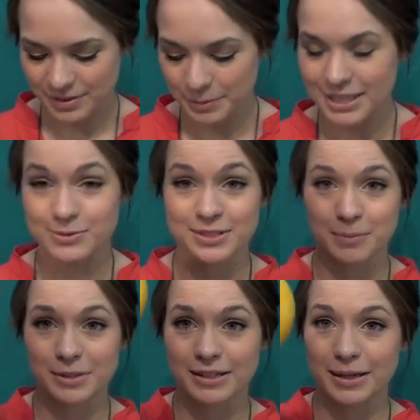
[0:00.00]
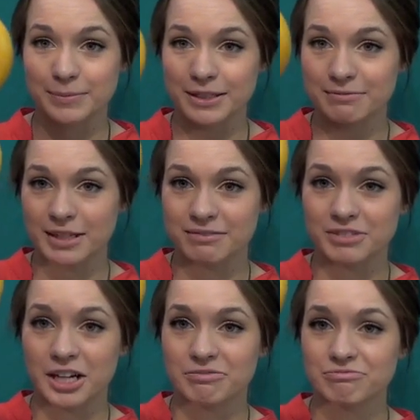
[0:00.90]
But this one's completely empty, like
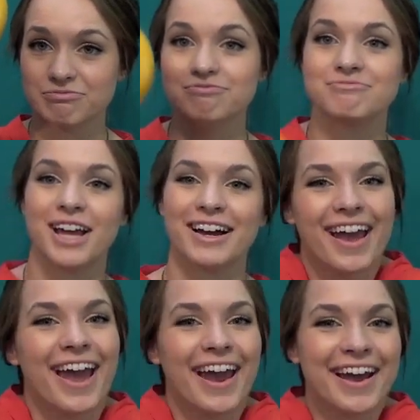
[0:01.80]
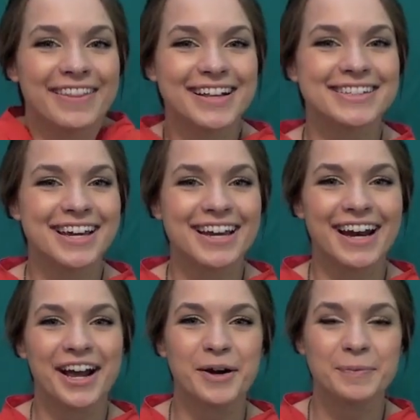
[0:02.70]
done. Yeah. And that's it.
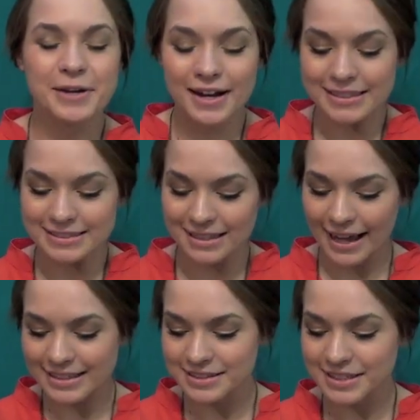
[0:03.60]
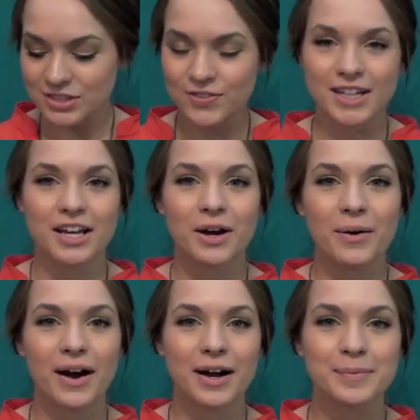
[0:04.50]
I hope you guys liked this
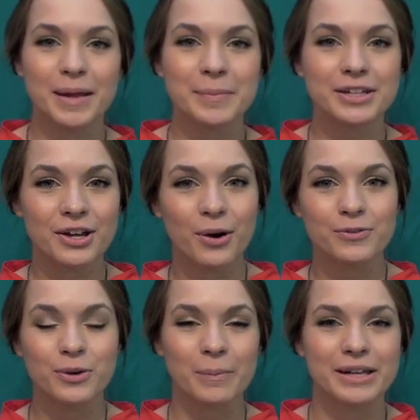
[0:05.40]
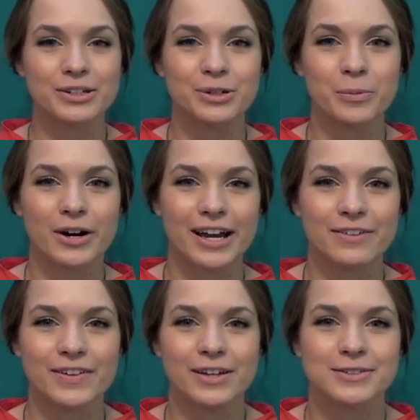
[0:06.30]
video. Let me know if you want me to do more kind
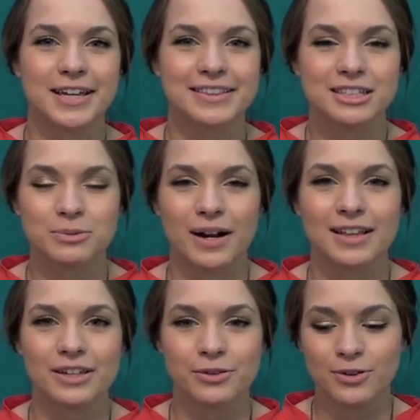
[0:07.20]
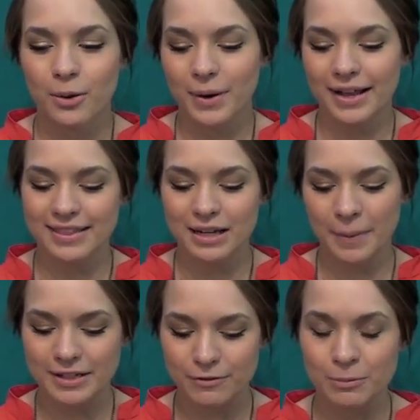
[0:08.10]
of videos like this where I let you know what I think
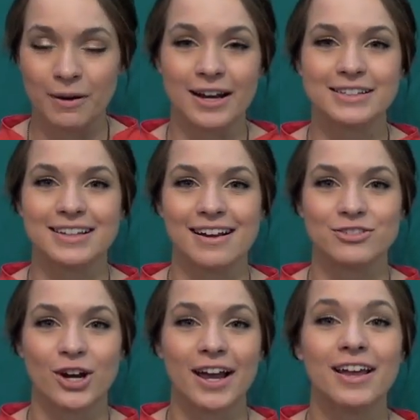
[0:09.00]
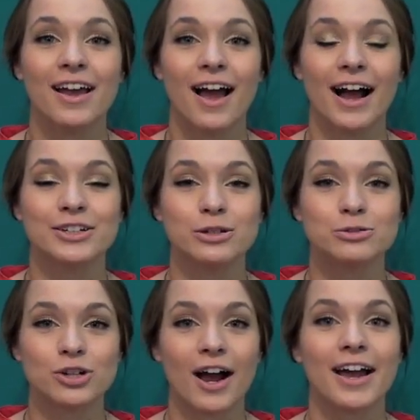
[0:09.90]
about different products that I've tried. I do
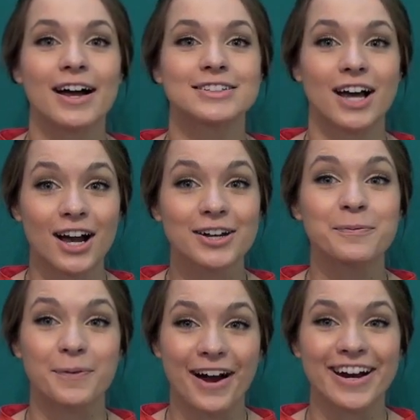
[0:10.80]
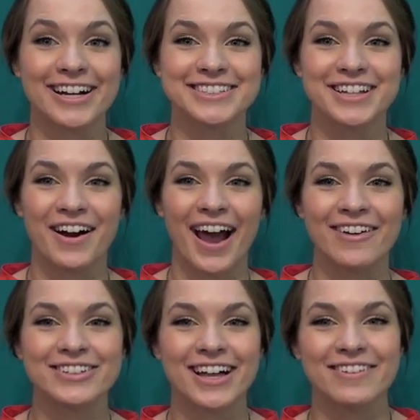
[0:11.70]
try a ton of products, so I
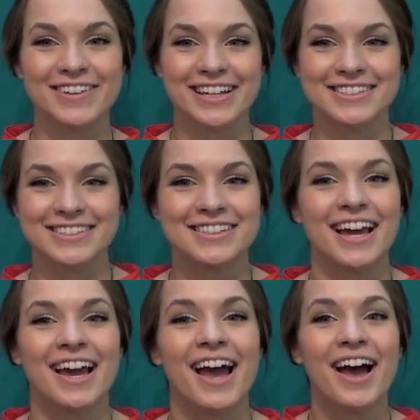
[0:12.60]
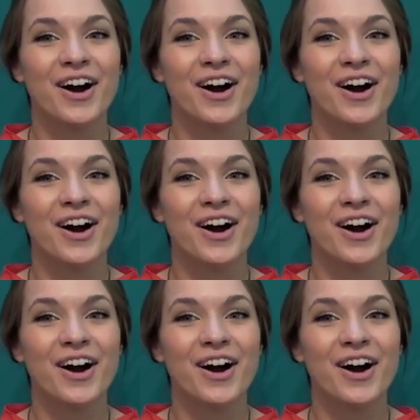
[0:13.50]
have a lot of things to say.